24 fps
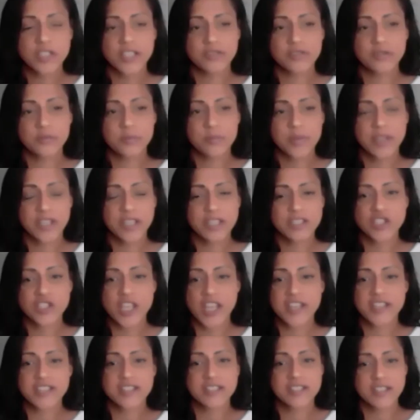even be a
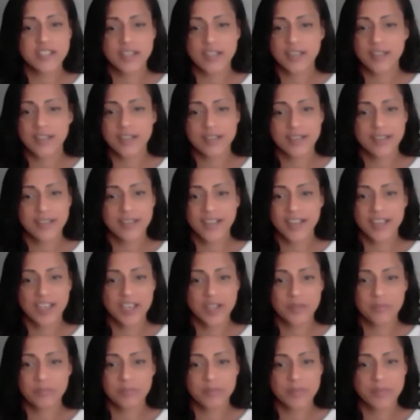gender
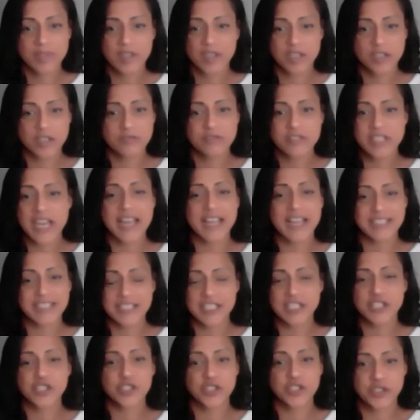kind of tagged
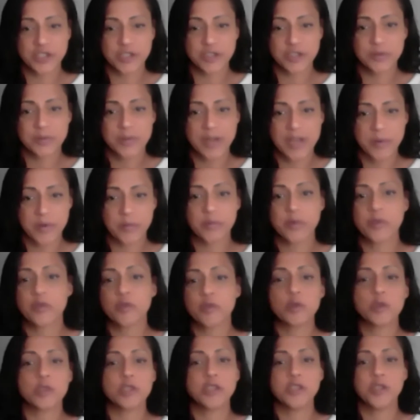issue. I mean, we're
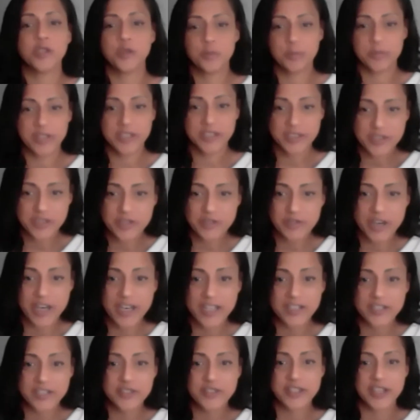all humans,
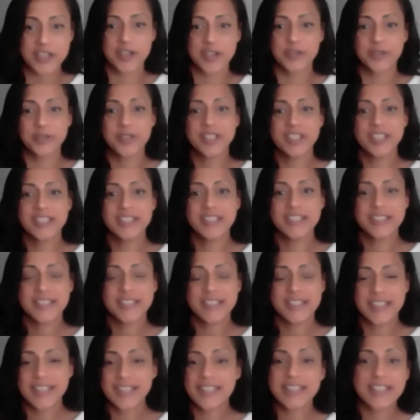right? So
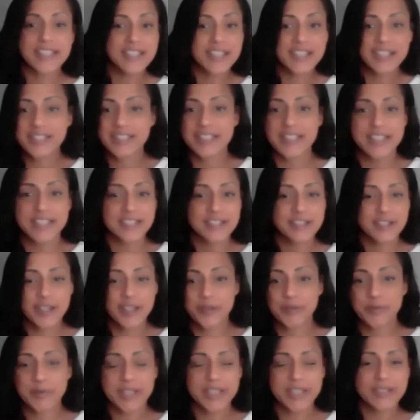
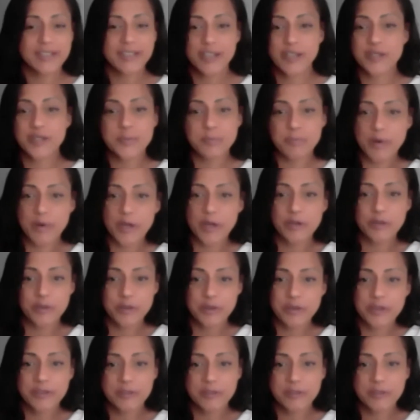it goes both